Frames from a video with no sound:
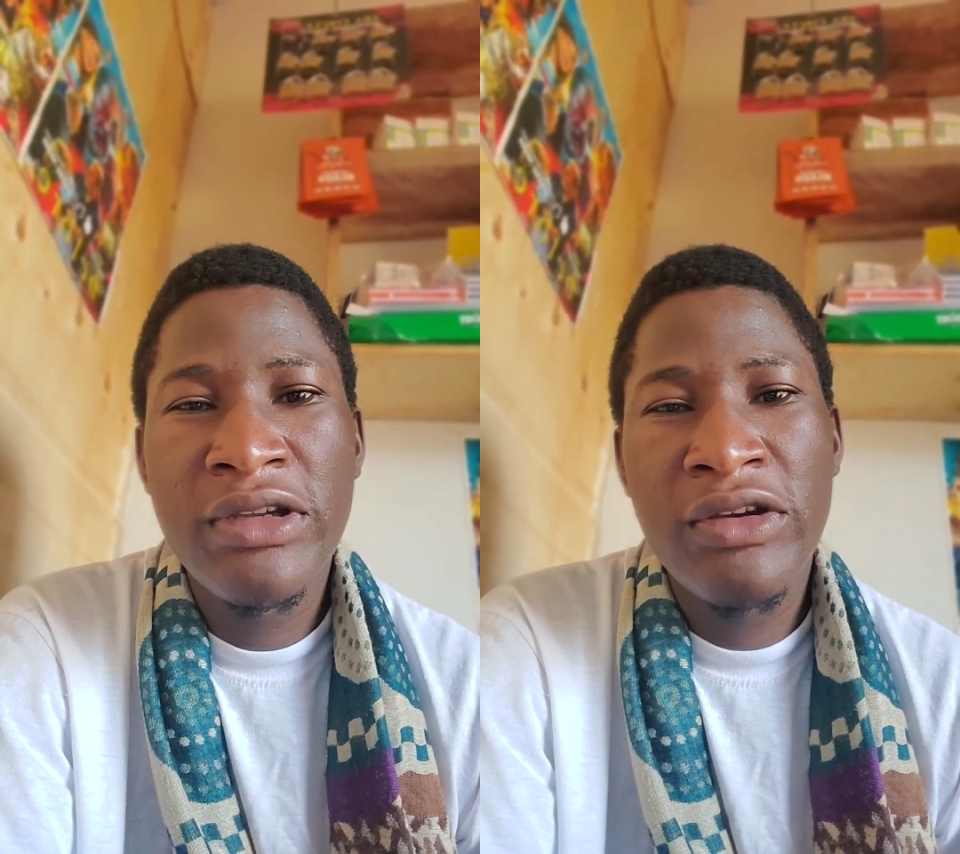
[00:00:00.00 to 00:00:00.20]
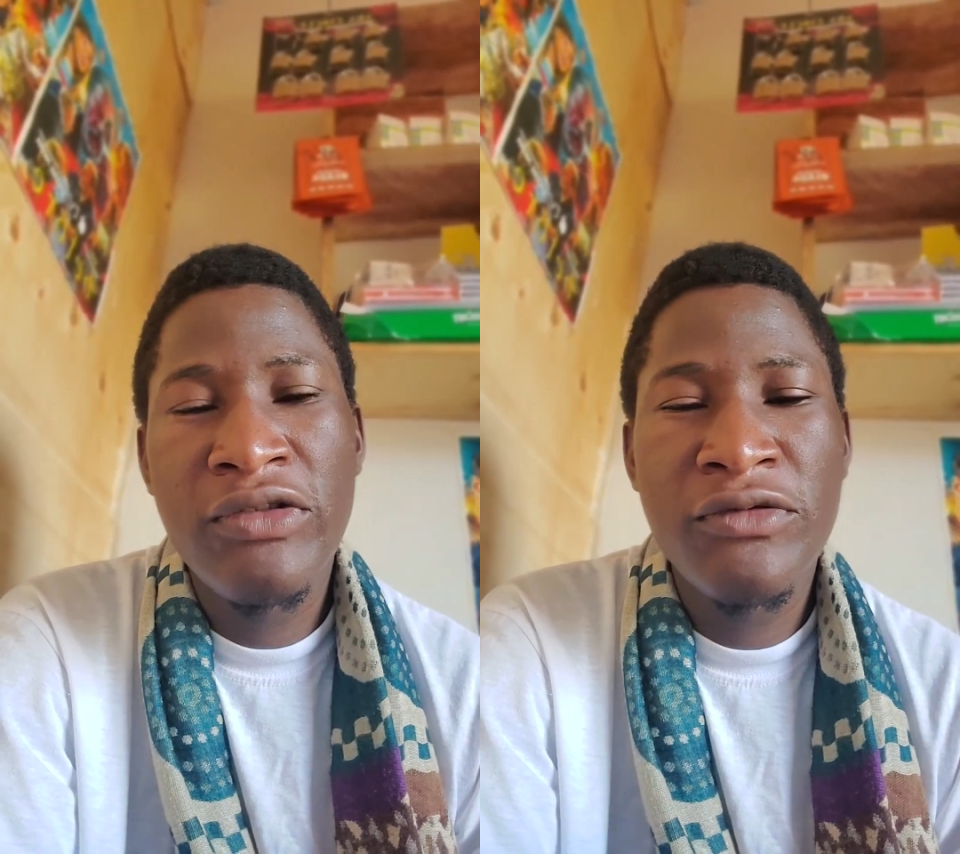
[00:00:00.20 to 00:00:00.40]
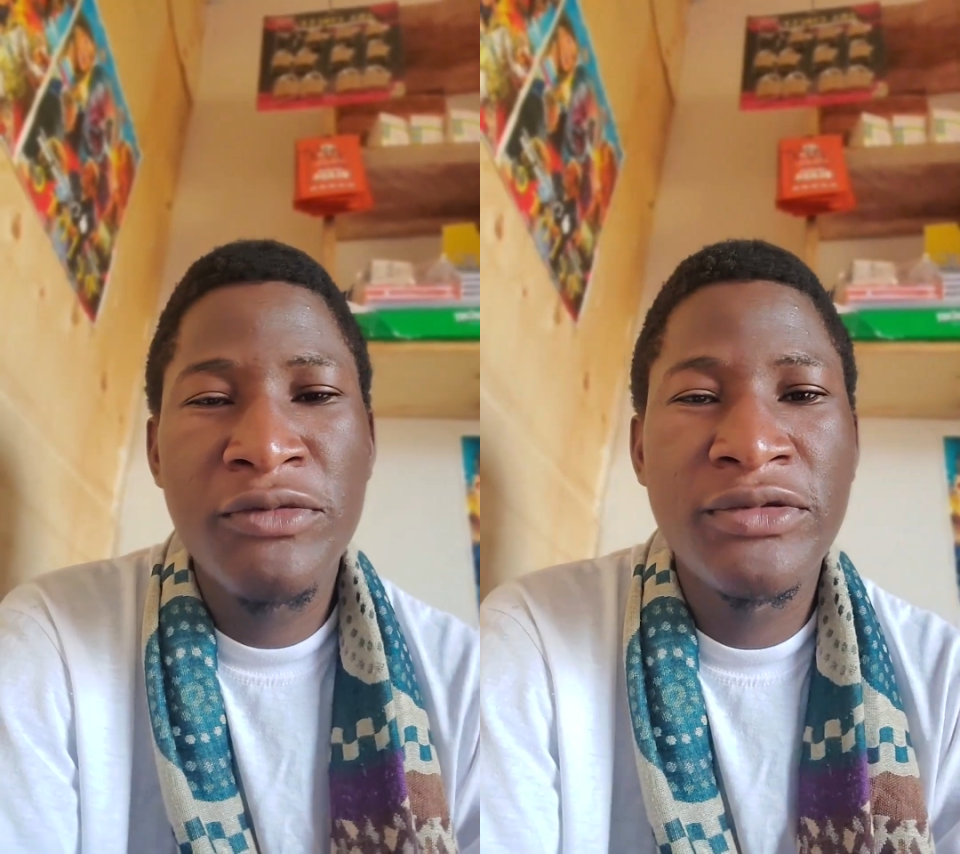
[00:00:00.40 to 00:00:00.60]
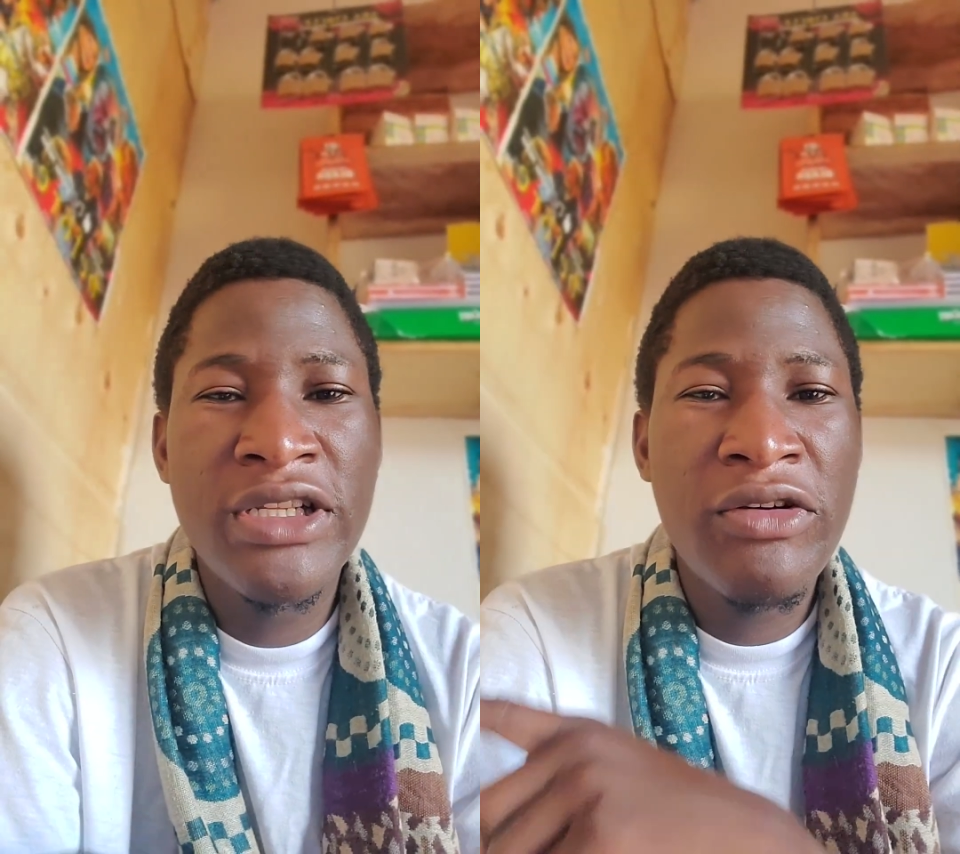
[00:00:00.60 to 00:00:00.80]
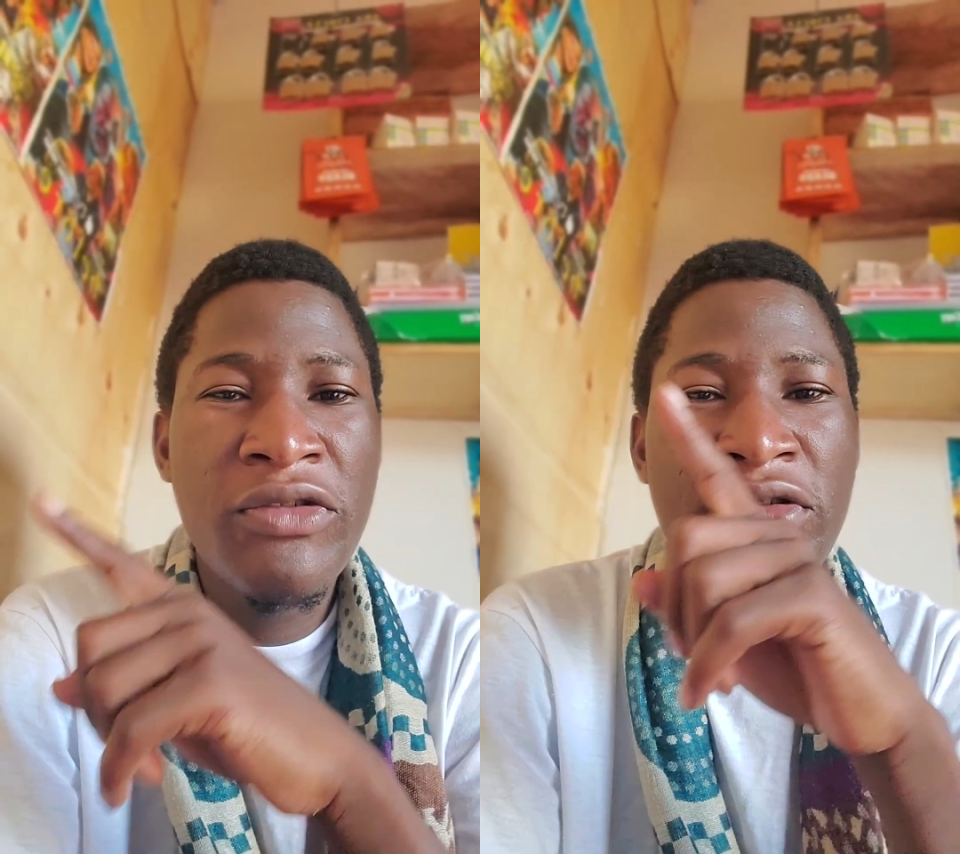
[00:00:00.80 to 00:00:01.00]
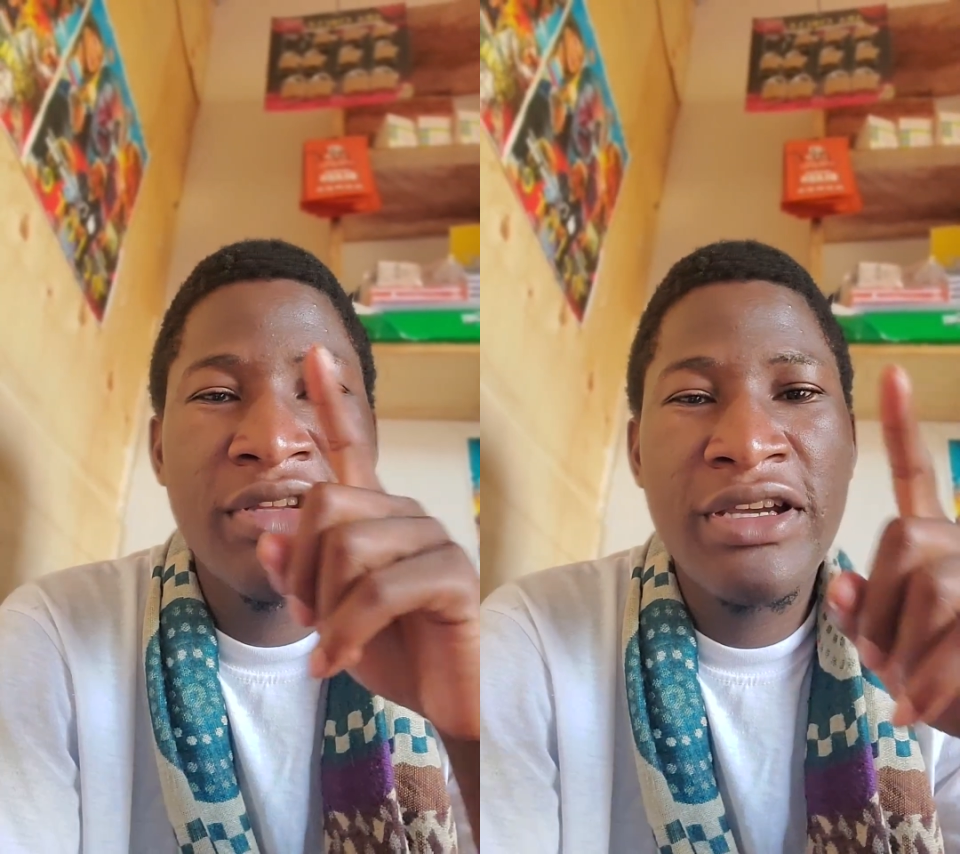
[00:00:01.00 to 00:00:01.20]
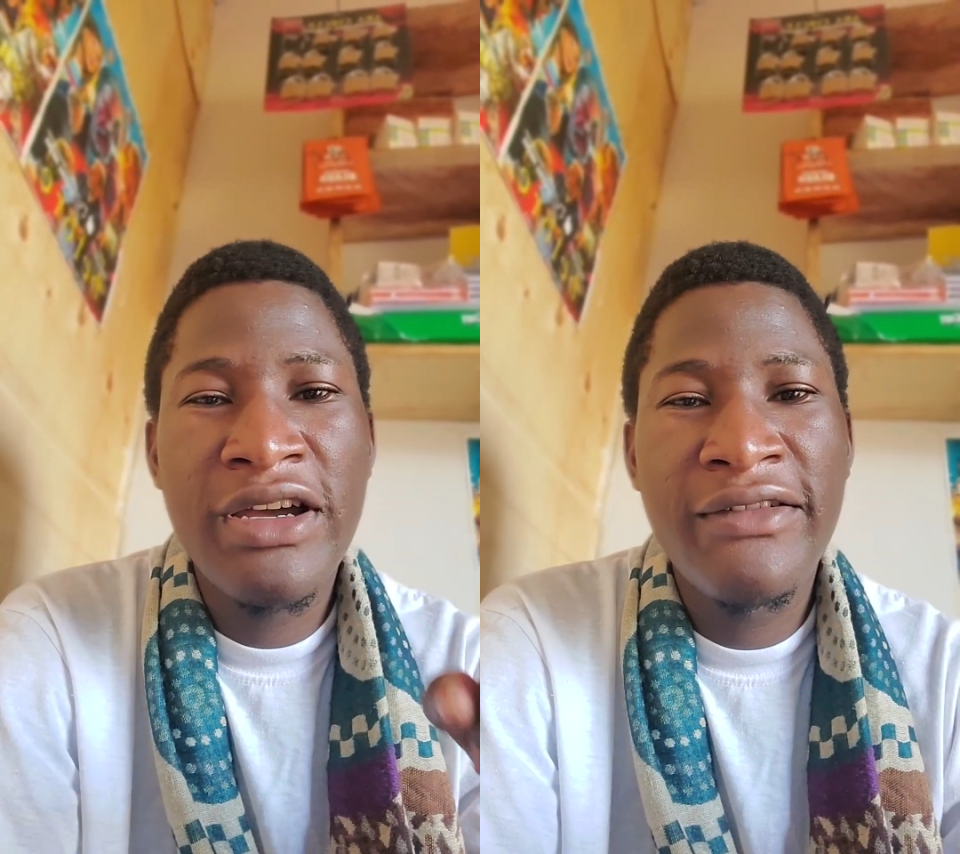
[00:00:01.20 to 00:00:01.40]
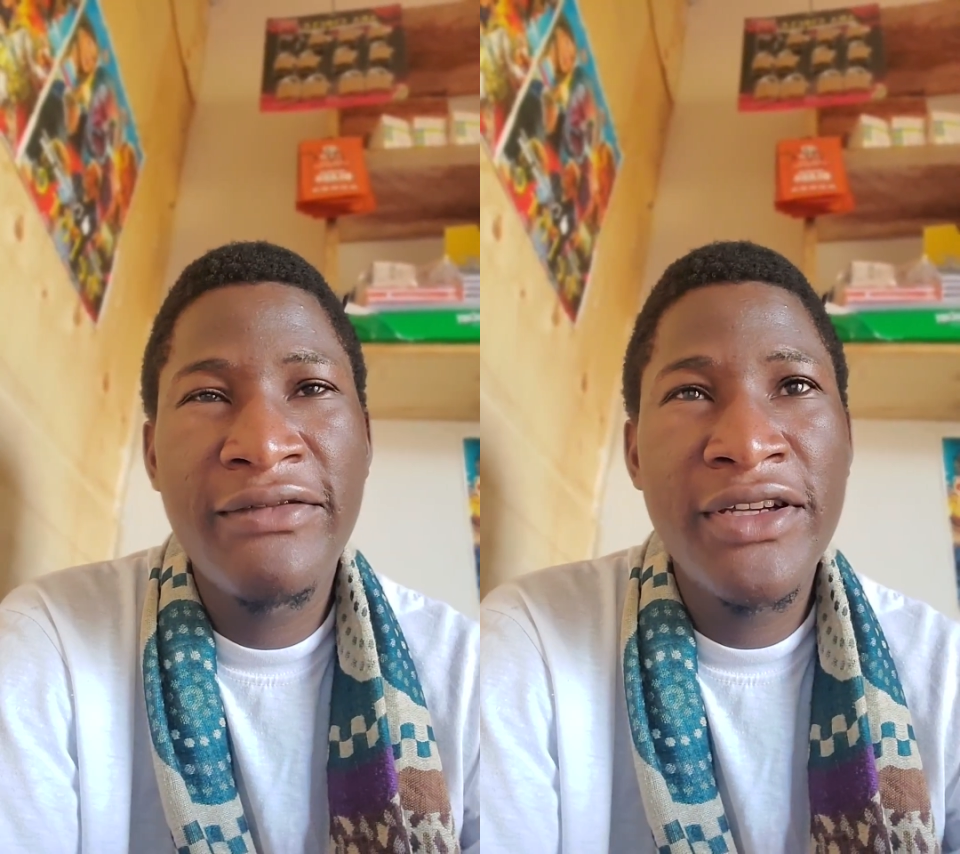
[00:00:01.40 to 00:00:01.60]
the growth
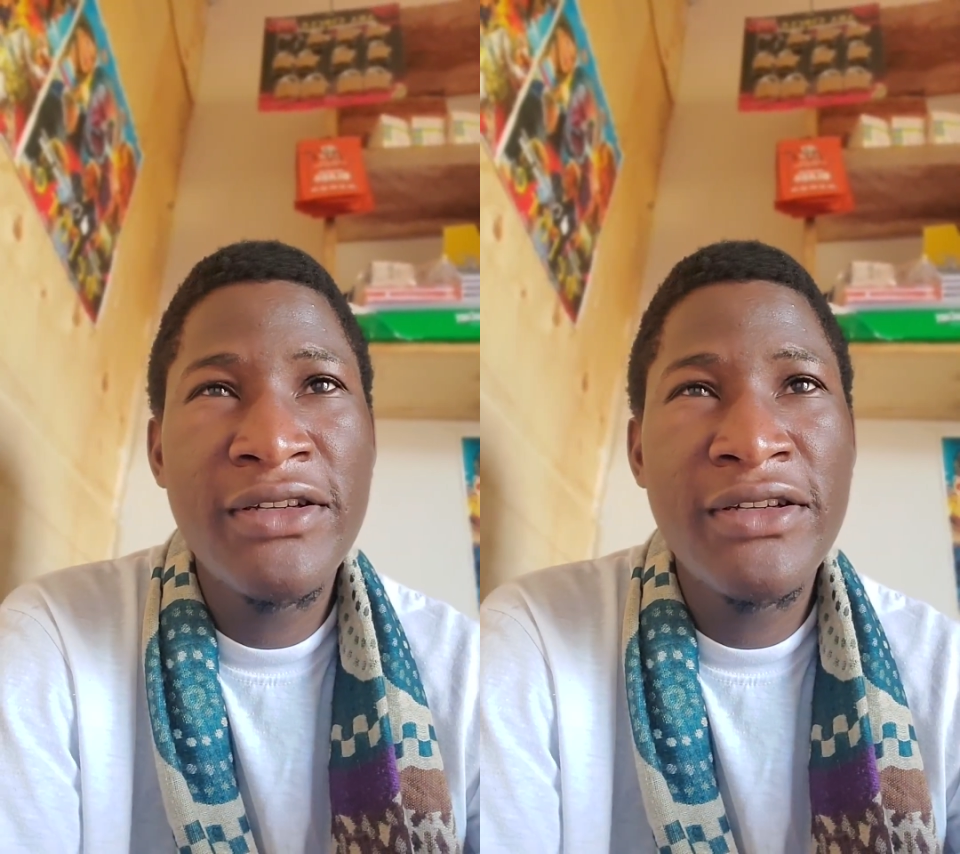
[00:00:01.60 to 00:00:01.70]
curve,